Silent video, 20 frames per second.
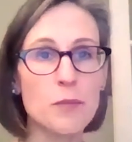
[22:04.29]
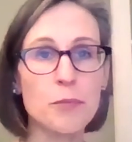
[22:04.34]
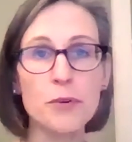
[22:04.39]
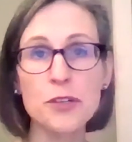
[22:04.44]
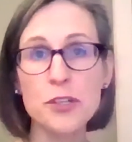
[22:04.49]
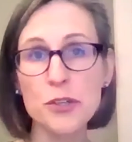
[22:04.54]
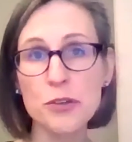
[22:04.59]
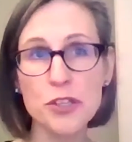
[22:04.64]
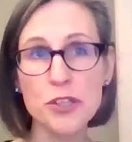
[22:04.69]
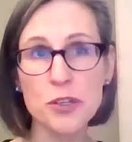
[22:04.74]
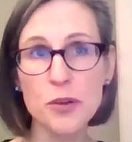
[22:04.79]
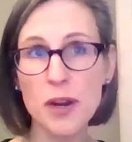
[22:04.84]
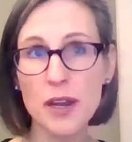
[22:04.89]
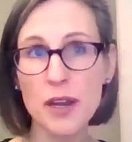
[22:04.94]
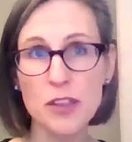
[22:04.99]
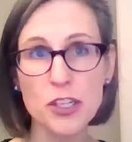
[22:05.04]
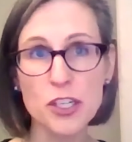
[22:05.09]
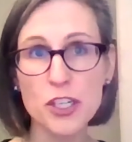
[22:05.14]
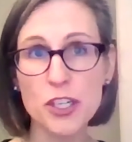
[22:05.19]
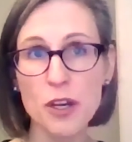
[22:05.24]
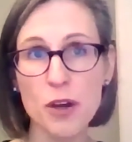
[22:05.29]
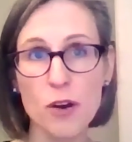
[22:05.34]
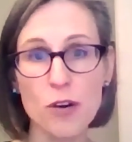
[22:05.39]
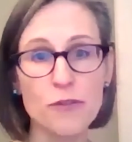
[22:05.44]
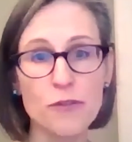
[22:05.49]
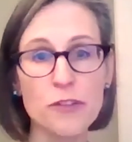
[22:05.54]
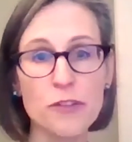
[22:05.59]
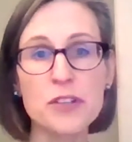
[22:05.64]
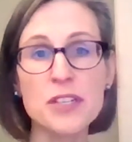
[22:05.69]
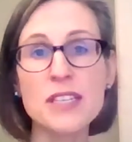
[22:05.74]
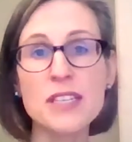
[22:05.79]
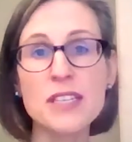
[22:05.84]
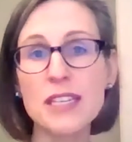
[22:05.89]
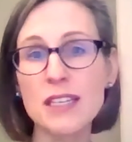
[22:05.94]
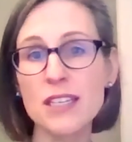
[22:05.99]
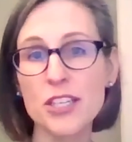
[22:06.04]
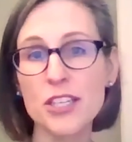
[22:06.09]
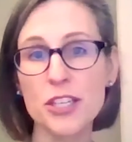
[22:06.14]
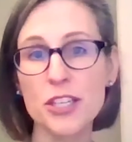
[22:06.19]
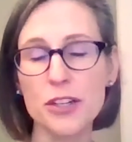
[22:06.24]
a producer on the show for
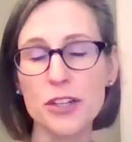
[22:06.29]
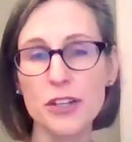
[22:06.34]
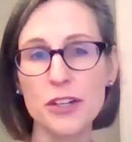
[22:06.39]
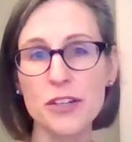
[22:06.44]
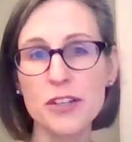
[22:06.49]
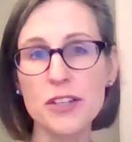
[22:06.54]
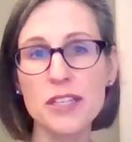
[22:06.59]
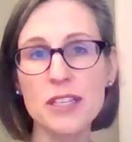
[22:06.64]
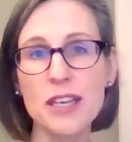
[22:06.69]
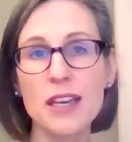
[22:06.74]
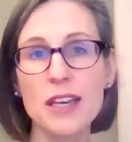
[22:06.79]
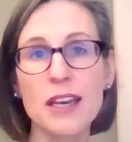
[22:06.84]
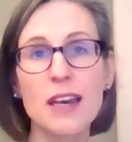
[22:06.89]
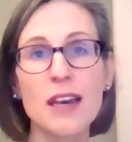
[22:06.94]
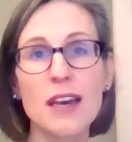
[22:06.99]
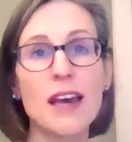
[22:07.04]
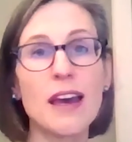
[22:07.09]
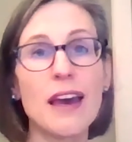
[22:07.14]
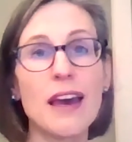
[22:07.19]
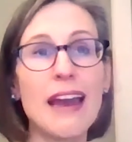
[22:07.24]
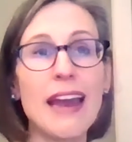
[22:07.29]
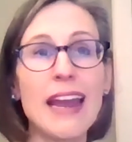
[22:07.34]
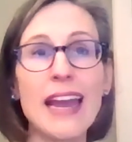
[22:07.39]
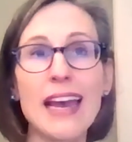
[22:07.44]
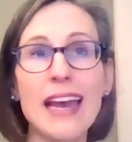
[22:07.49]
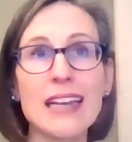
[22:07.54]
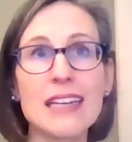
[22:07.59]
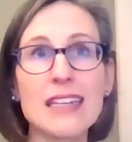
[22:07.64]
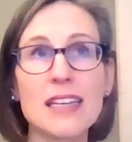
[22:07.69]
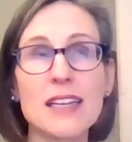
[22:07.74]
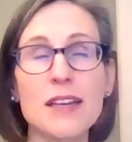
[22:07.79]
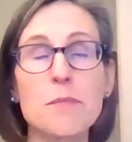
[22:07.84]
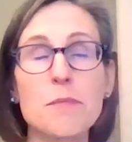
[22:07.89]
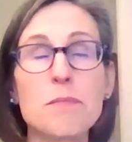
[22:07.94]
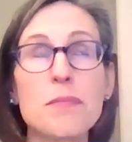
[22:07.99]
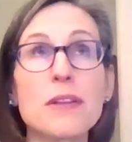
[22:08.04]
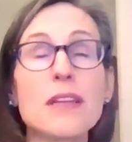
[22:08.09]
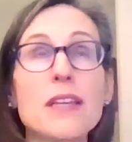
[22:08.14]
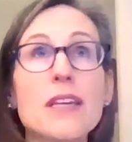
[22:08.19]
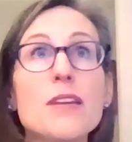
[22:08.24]
6 years and
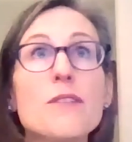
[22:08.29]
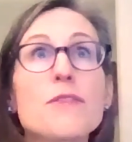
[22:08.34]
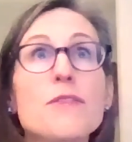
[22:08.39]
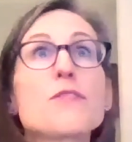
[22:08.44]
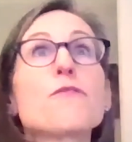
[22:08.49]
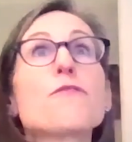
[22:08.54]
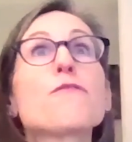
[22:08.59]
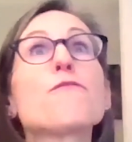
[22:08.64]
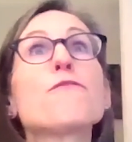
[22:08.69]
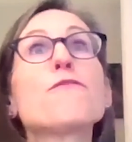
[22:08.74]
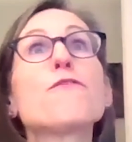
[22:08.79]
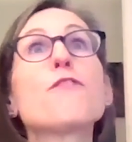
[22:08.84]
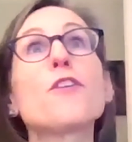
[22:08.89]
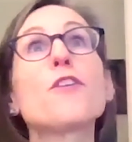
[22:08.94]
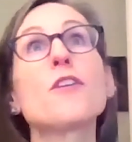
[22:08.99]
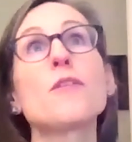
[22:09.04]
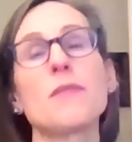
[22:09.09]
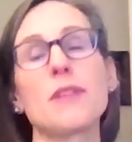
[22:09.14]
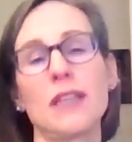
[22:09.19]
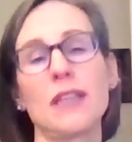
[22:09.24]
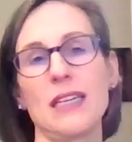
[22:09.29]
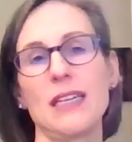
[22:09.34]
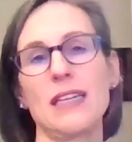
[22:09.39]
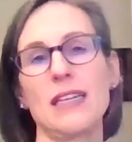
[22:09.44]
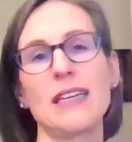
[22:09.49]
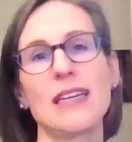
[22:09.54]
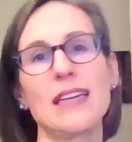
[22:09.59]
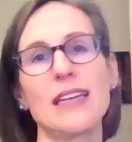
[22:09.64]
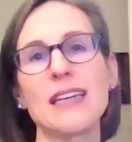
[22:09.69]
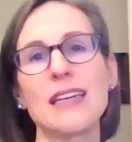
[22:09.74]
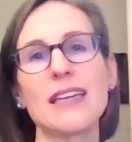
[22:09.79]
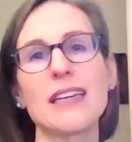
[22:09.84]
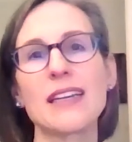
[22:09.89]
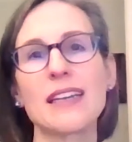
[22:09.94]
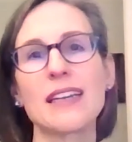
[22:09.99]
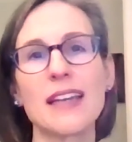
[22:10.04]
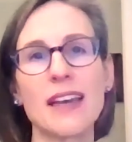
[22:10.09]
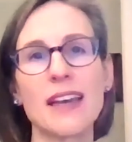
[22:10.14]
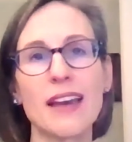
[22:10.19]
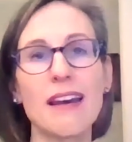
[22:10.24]
believes firmly
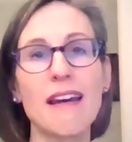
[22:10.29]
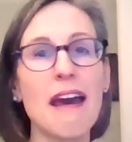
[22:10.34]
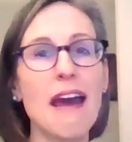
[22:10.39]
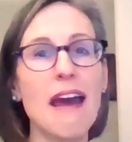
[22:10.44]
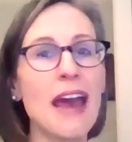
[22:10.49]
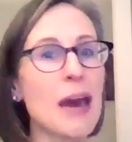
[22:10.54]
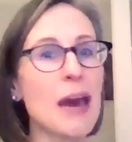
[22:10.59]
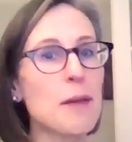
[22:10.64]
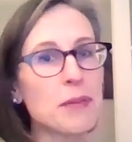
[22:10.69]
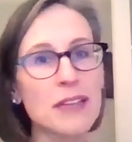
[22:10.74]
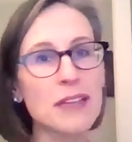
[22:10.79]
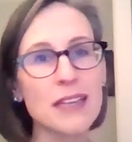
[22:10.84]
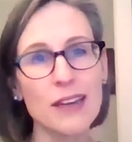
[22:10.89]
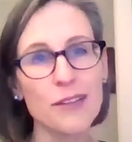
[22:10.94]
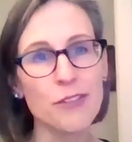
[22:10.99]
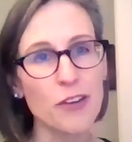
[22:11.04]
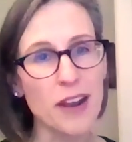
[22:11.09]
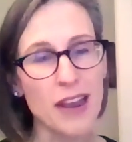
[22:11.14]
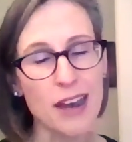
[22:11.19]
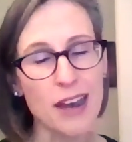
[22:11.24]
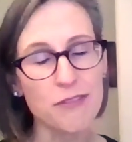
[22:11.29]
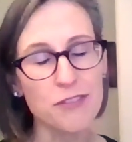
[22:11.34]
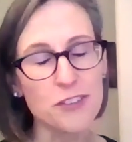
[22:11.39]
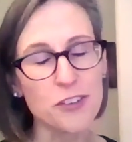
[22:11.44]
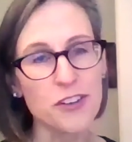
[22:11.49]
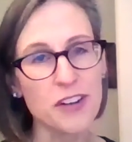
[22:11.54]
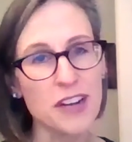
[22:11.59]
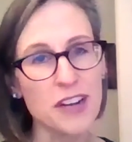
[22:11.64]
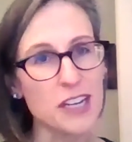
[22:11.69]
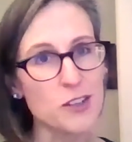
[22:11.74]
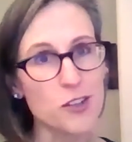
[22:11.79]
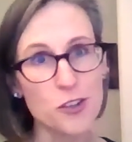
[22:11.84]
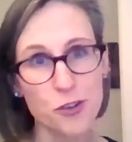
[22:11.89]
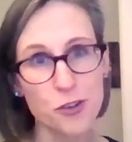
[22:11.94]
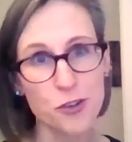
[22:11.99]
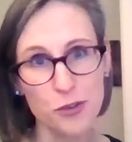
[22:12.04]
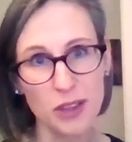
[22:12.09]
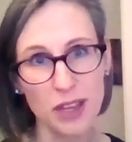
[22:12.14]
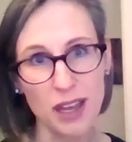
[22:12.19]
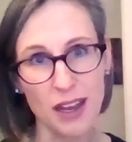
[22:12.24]
in happily ever after and
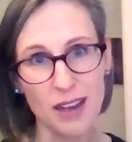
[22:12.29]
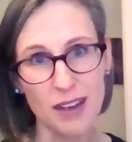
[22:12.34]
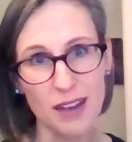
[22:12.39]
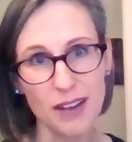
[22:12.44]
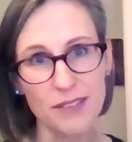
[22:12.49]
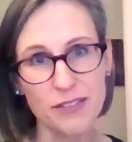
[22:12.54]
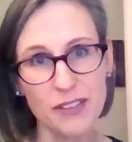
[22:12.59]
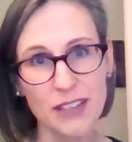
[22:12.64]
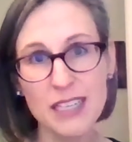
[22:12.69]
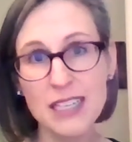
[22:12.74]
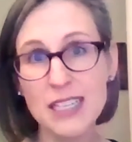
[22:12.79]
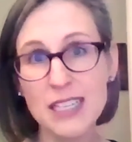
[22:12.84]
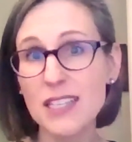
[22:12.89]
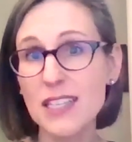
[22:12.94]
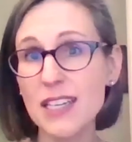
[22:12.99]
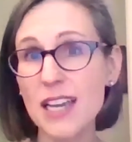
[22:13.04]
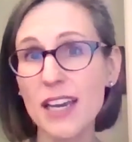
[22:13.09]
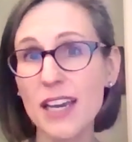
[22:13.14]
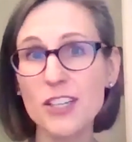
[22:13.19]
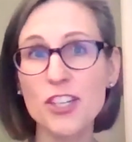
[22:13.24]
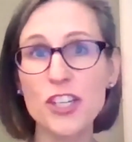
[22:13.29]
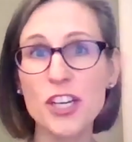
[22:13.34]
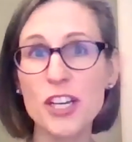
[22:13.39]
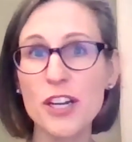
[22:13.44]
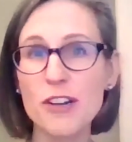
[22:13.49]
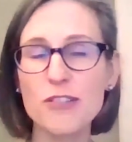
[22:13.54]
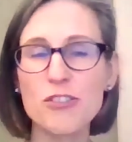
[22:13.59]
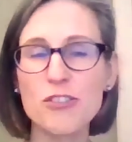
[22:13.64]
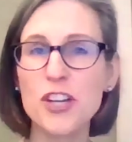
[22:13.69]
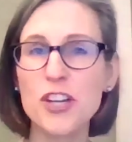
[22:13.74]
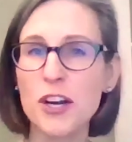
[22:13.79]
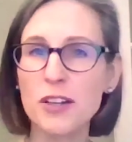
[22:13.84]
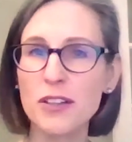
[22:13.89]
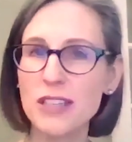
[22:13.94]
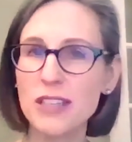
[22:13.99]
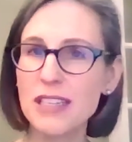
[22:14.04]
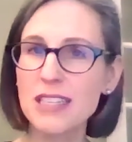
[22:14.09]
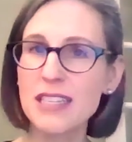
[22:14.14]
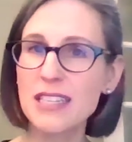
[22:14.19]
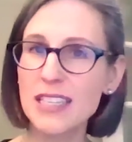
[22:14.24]
true love. He does not share
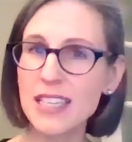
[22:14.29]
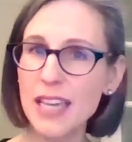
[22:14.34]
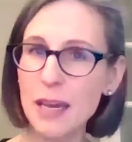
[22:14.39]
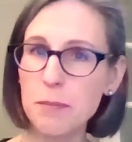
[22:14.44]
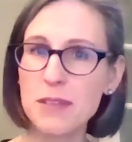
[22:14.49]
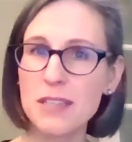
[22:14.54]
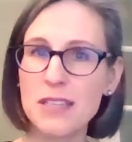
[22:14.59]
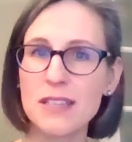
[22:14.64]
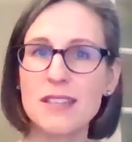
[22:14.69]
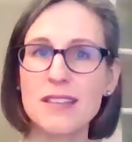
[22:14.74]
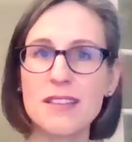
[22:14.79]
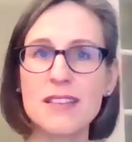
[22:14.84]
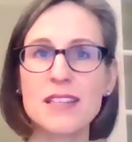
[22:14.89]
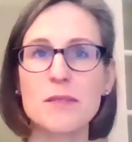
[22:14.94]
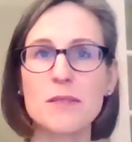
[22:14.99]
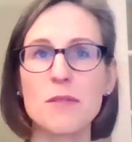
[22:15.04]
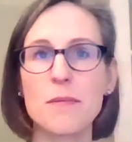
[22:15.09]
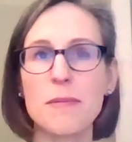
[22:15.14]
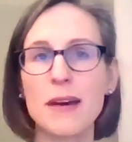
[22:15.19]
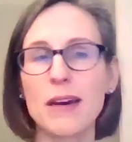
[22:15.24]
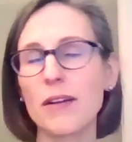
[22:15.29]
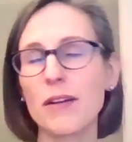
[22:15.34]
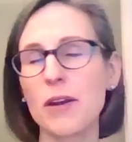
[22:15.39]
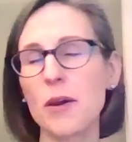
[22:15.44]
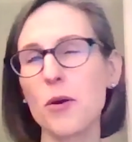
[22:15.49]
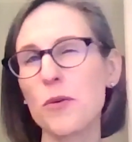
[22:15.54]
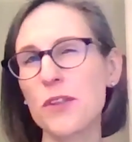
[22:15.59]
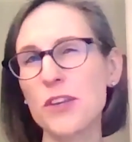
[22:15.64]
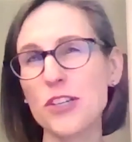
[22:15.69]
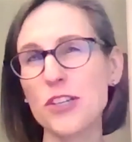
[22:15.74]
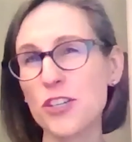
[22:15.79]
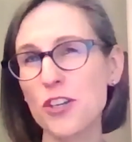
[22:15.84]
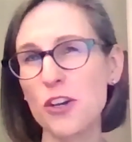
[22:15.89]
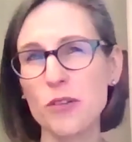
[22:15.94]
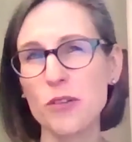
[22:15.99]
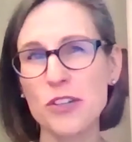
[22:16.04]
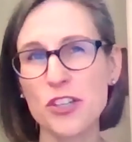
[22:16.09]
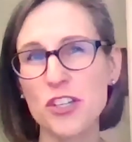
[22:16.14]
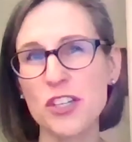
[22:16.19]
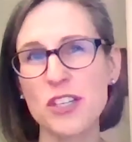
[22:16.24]
Charlie's skepticism about, oh, this show
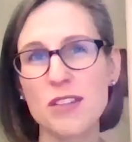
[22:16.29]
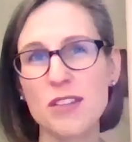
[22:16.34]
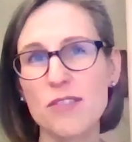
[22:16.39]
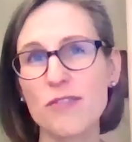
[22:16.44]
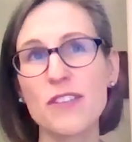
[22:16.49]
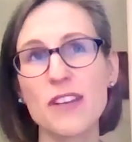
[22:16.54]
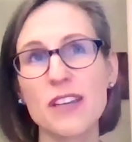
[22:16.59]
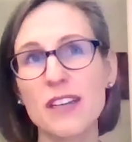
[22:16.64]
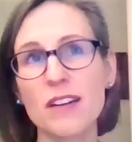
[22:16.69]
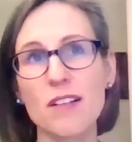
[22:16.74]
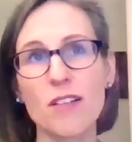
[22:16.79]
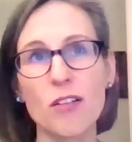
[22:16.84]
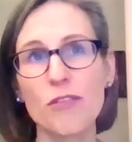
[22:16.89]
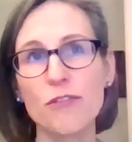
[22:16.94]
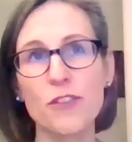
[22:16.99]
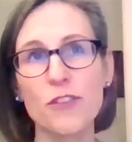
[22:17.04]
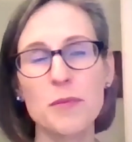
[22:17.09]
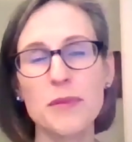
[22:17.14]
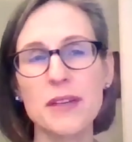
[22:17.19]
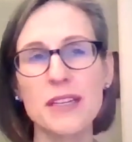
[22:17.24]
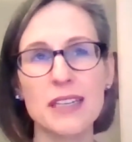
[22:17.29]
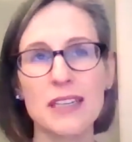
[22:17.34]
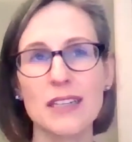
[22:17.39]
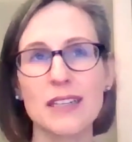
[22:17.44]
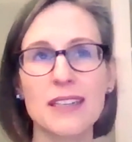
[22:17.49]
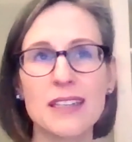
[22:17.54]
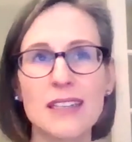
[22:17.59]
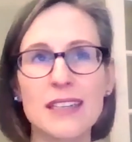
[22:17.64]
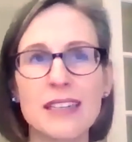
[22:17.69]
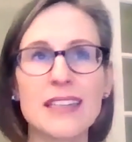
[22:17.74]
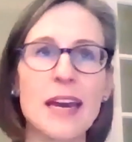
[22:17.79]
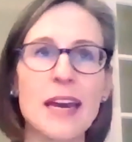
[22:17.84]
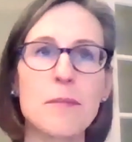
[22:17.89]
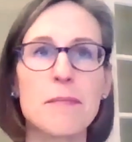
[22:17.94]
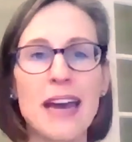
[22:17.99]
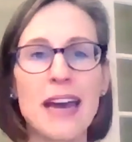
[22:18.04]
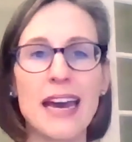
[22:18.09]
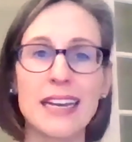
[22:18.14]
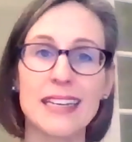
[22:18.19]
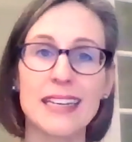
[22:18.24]
is just a vehicle for me to get
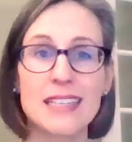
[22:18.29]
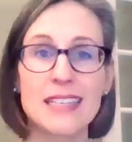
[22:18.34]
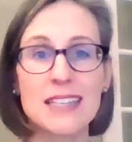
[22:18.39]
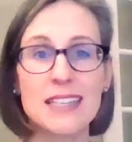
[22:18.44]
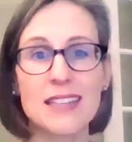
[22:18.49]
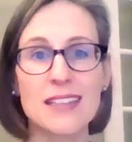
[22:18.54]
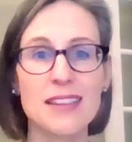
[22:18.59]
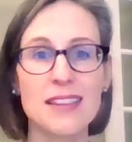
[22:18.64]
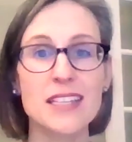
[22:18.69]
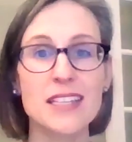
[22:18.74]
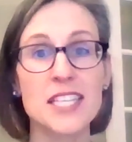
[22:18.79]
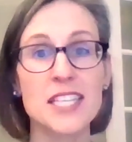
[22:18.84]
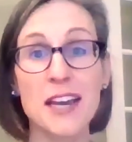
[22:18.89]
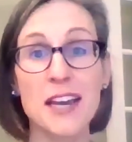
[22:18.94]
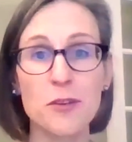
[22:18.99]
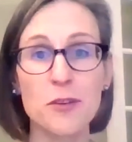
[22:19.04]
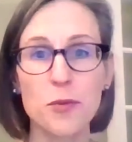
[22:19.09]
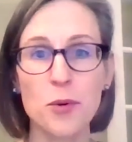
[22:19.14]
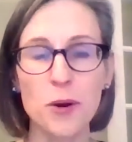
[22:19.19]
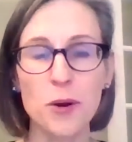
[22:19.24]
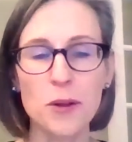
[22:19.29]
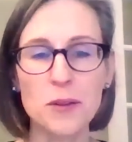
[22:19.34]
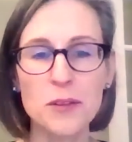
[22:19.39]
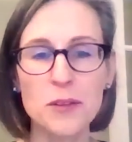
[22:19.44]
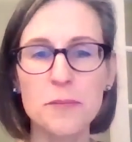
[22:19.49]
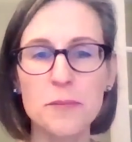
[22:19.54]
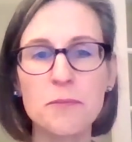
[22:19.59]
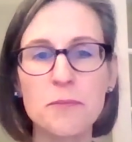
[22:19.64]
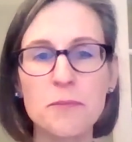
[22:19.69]
back into the tech world.